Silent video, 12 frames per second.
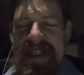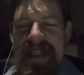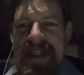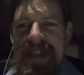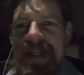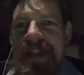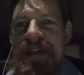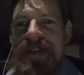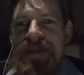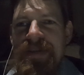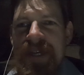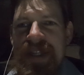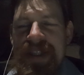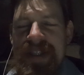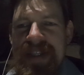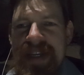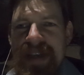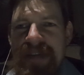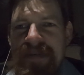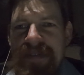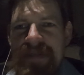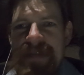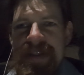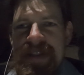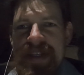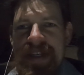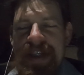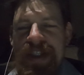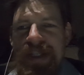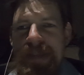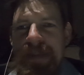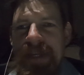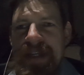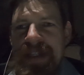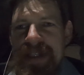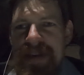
they started to make this kind of investigation place.